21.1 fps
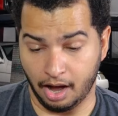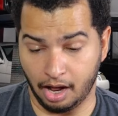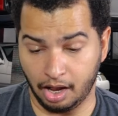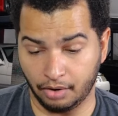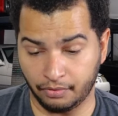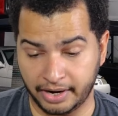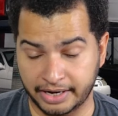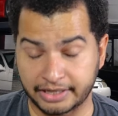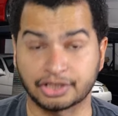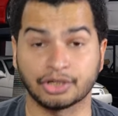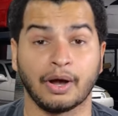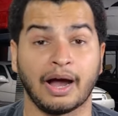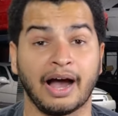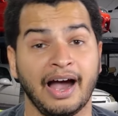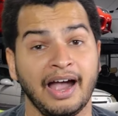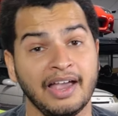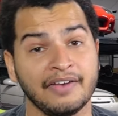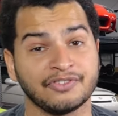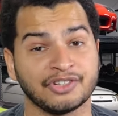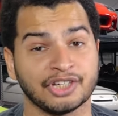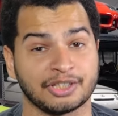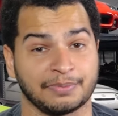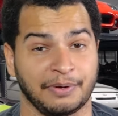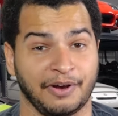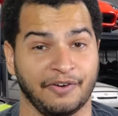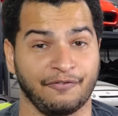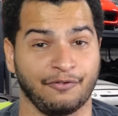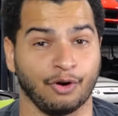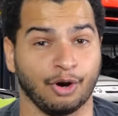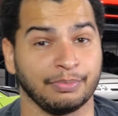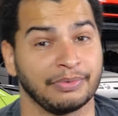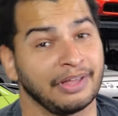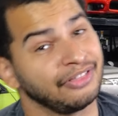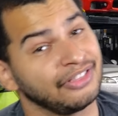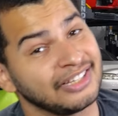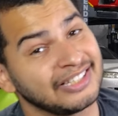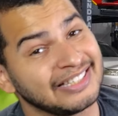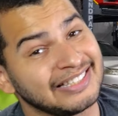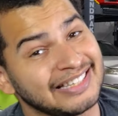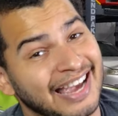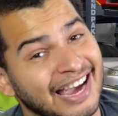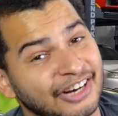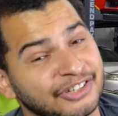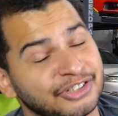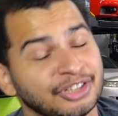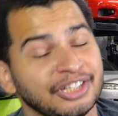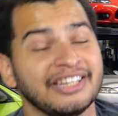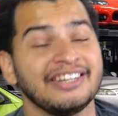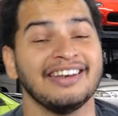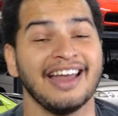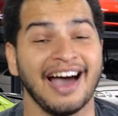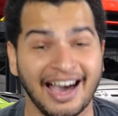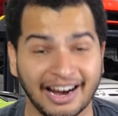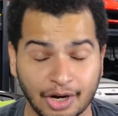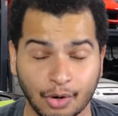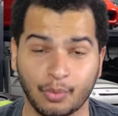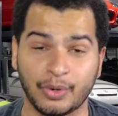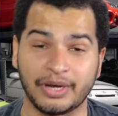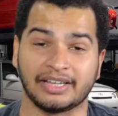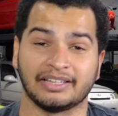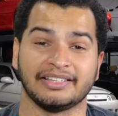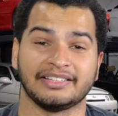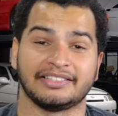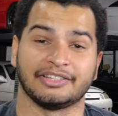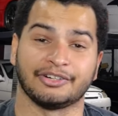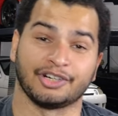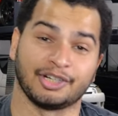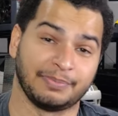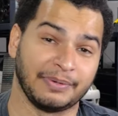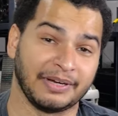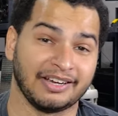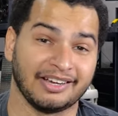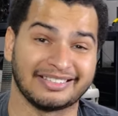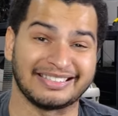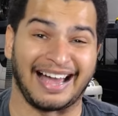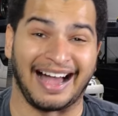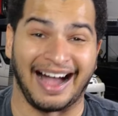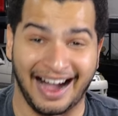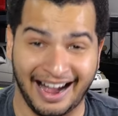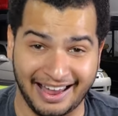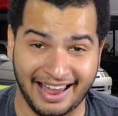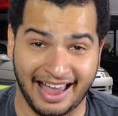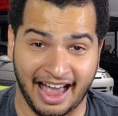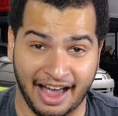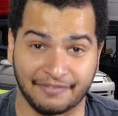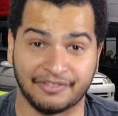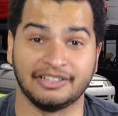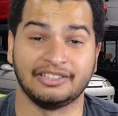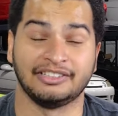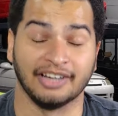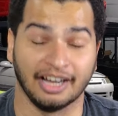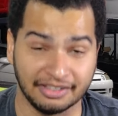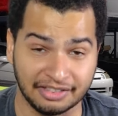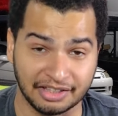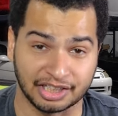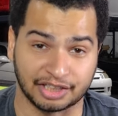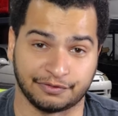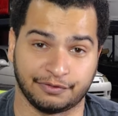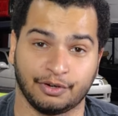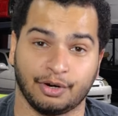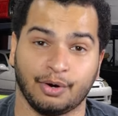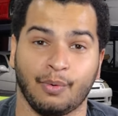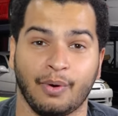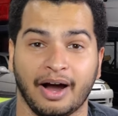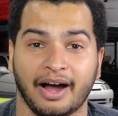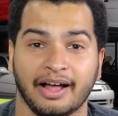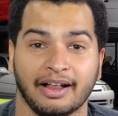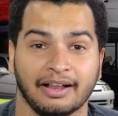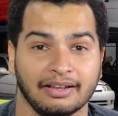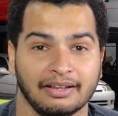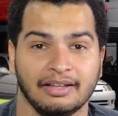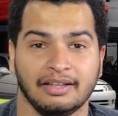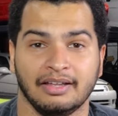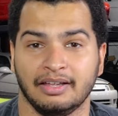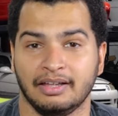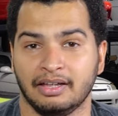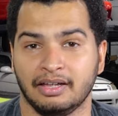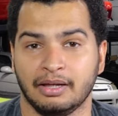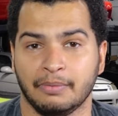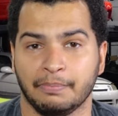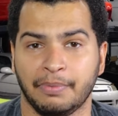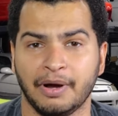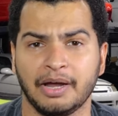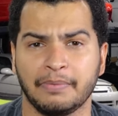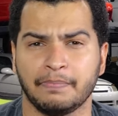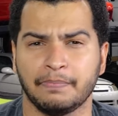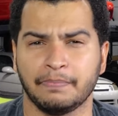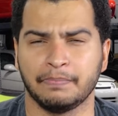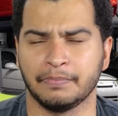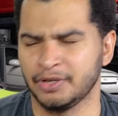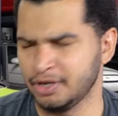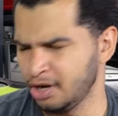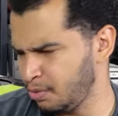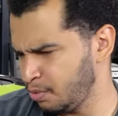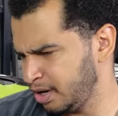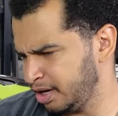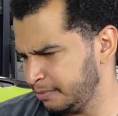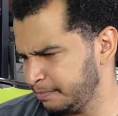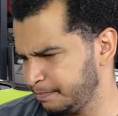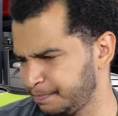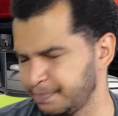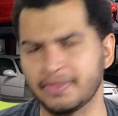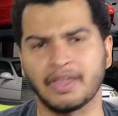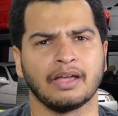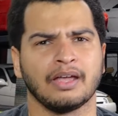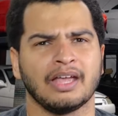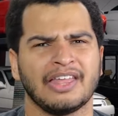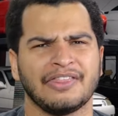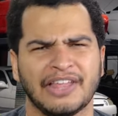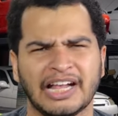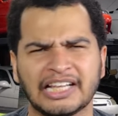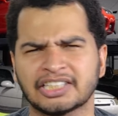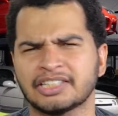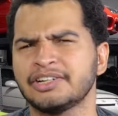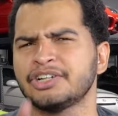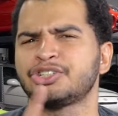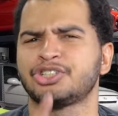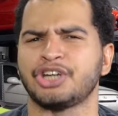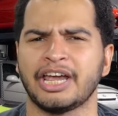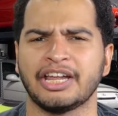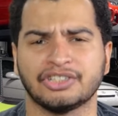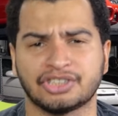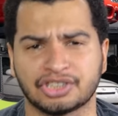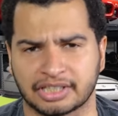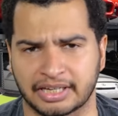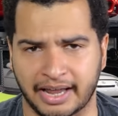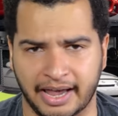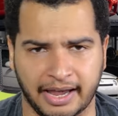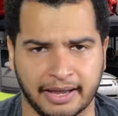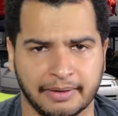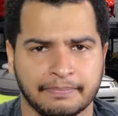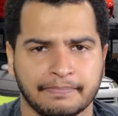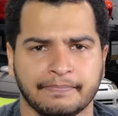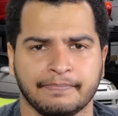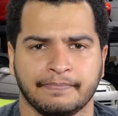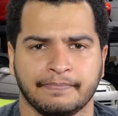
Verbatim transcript: Alright, so I have just been informed that this is actually not a weekly series because I haven't done this for a while. But you know what? That's going to change today.